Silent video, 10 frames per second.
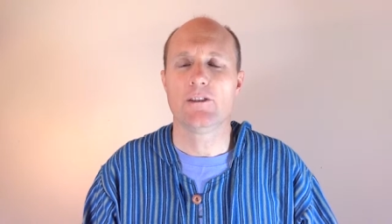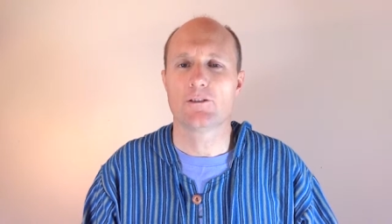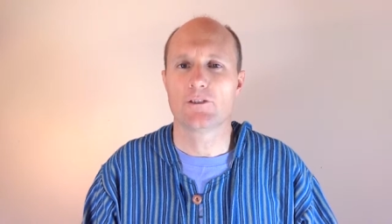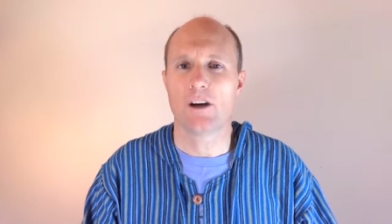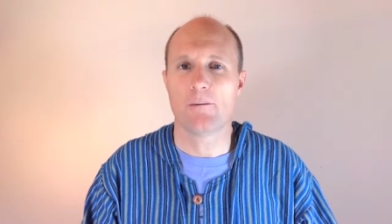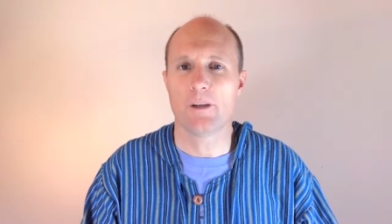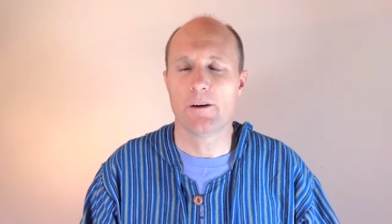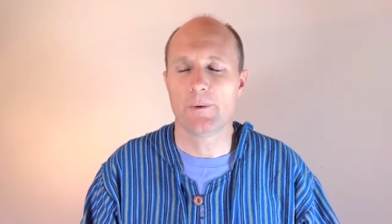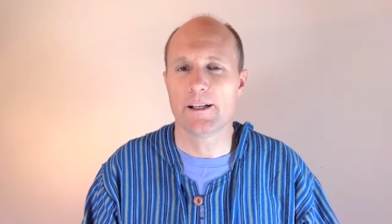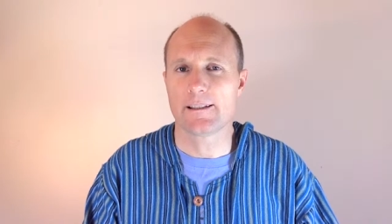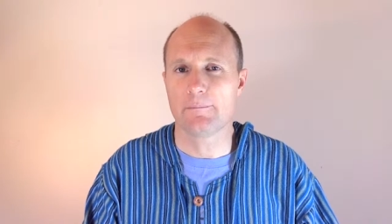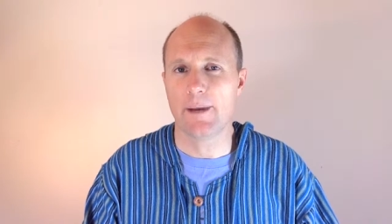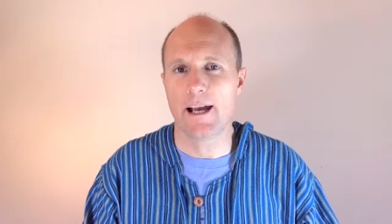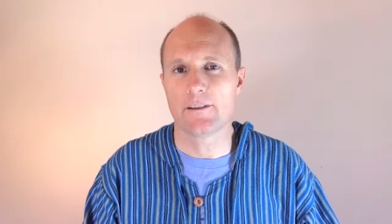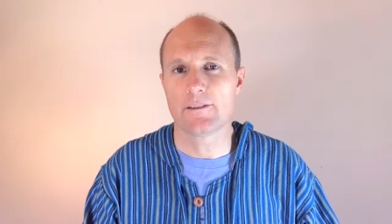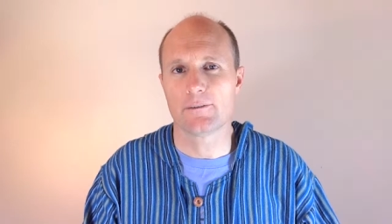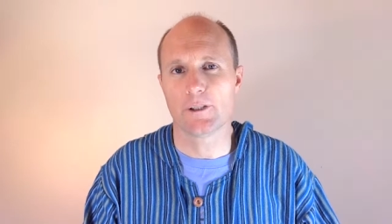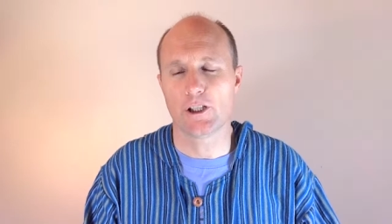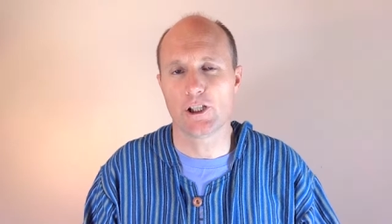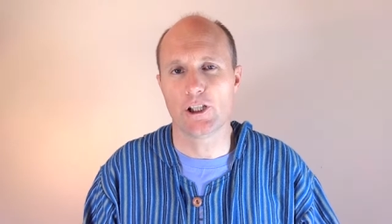your timeline when it's about to
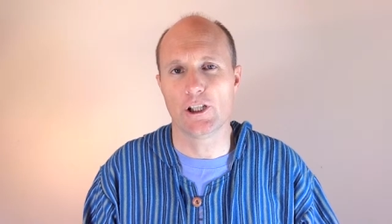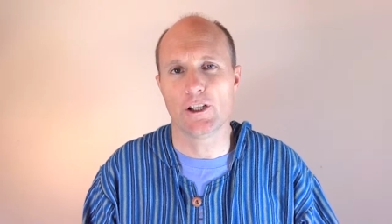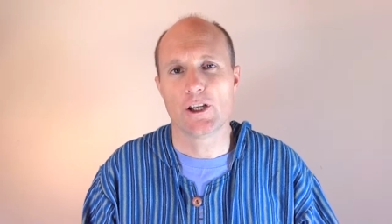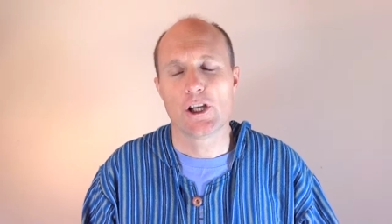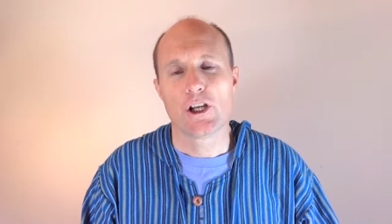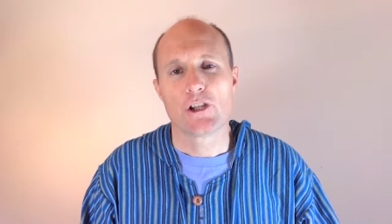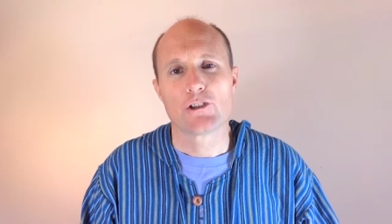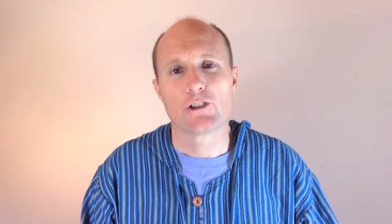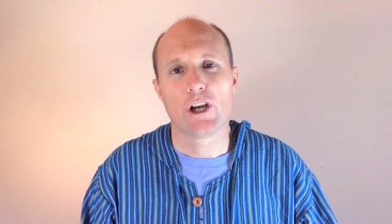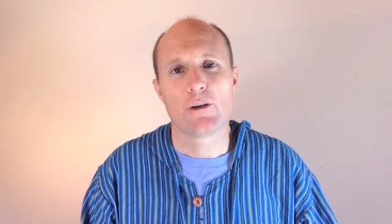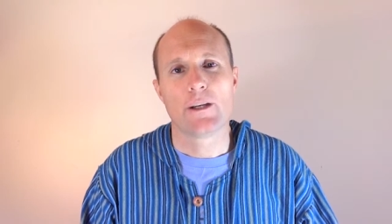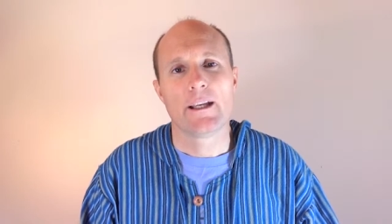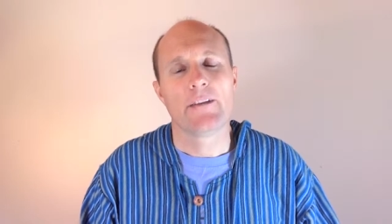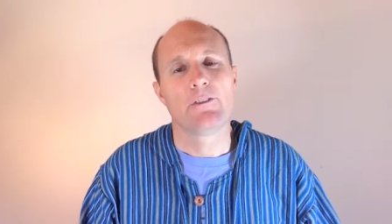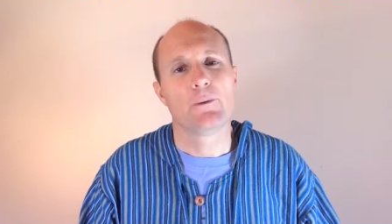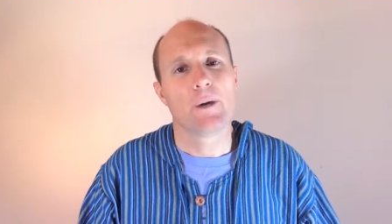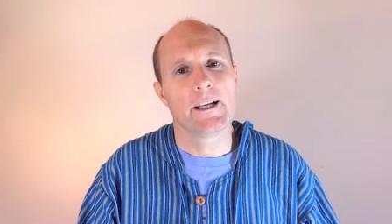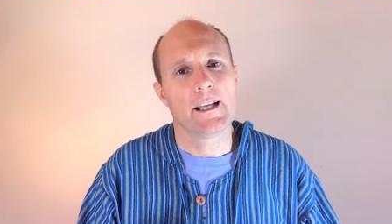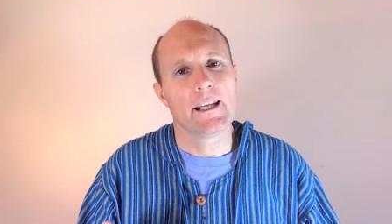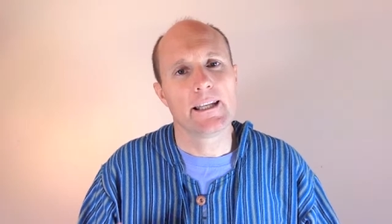occur. So if you want
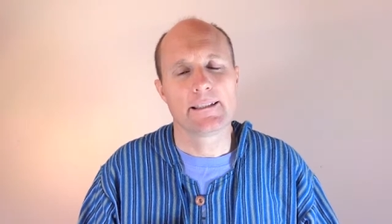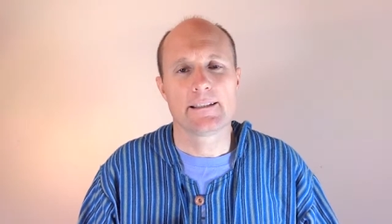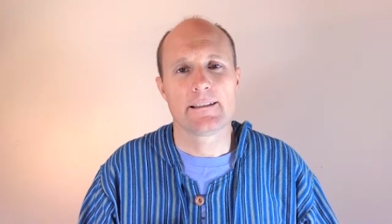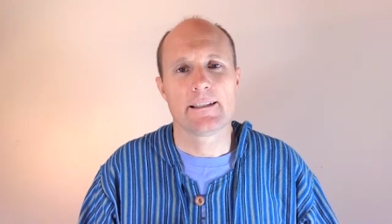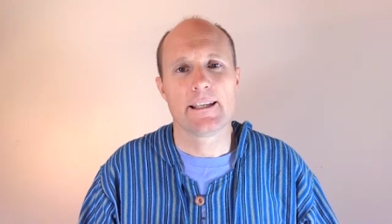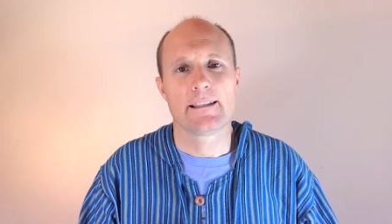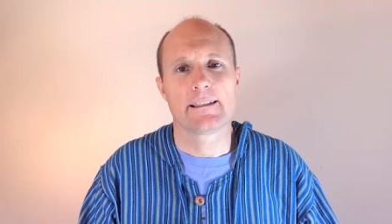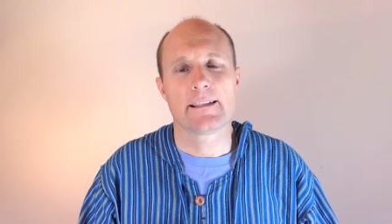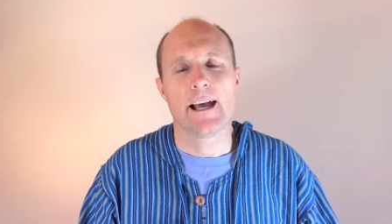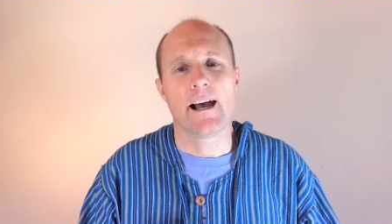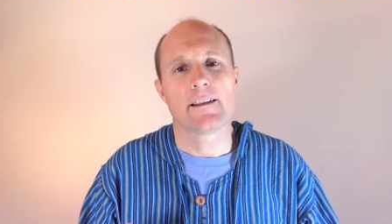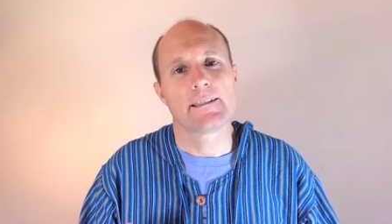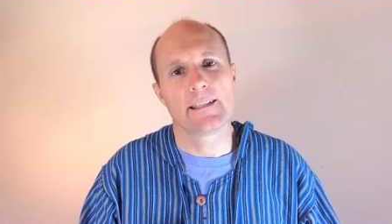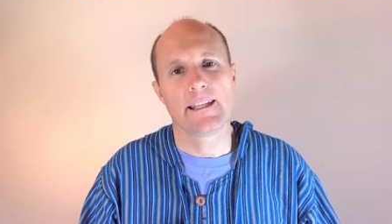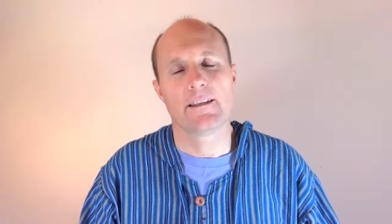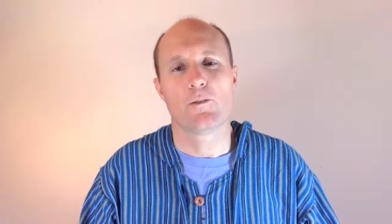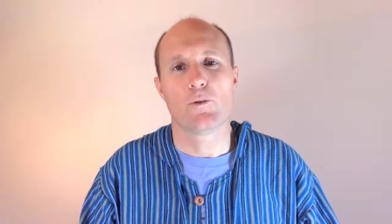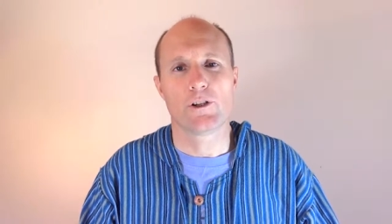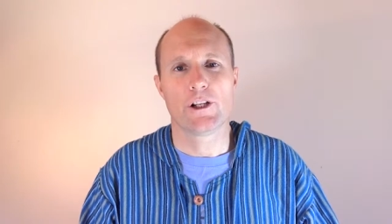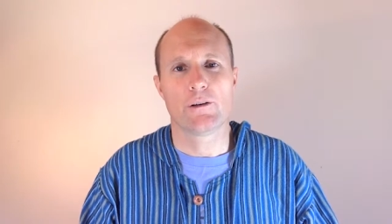to listen to this, see the
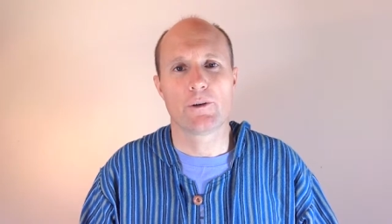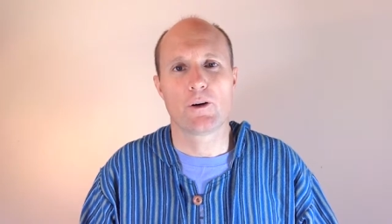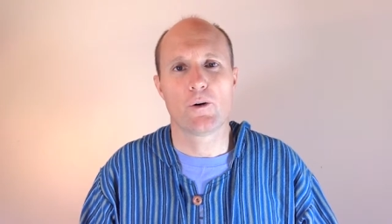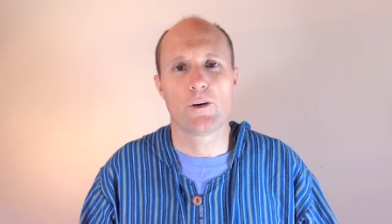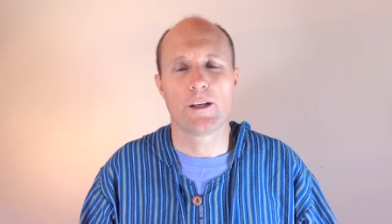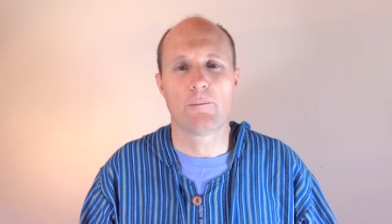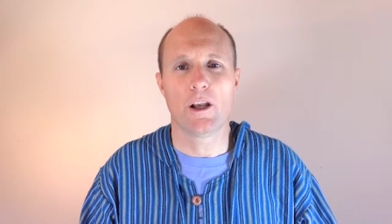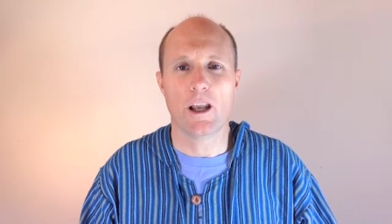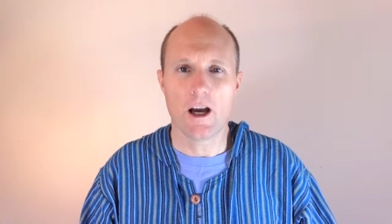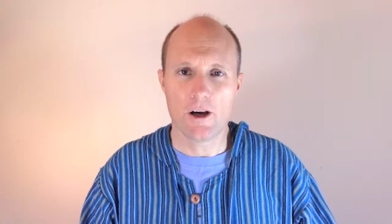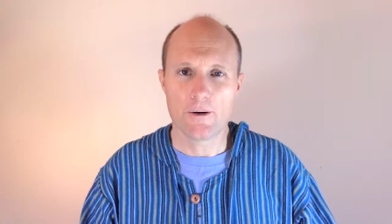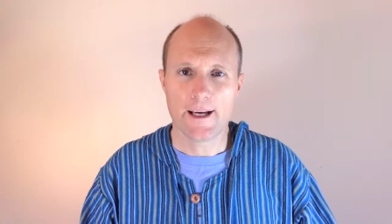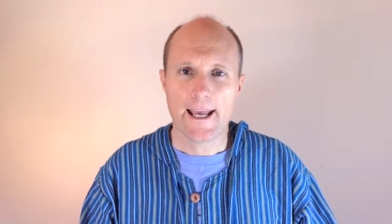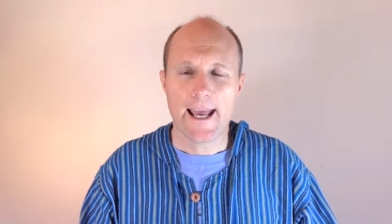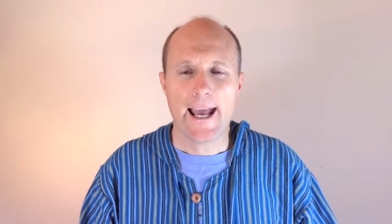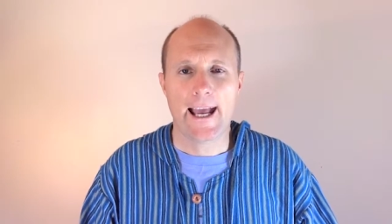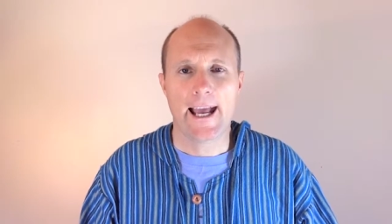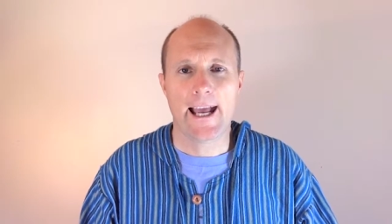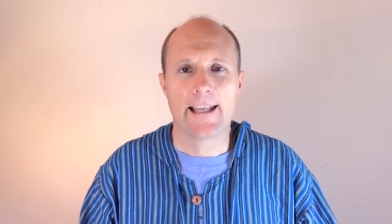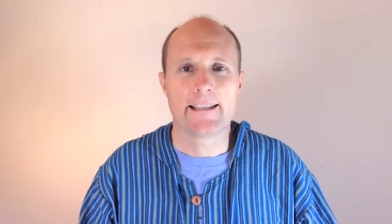audio recording below
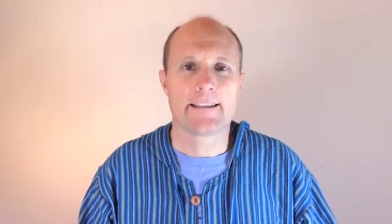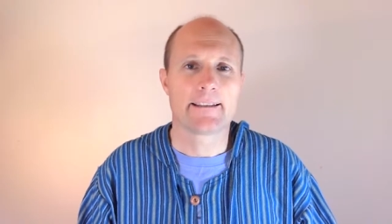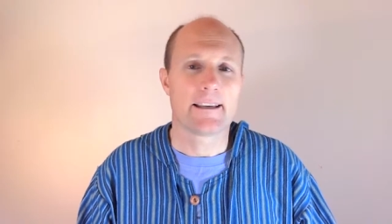and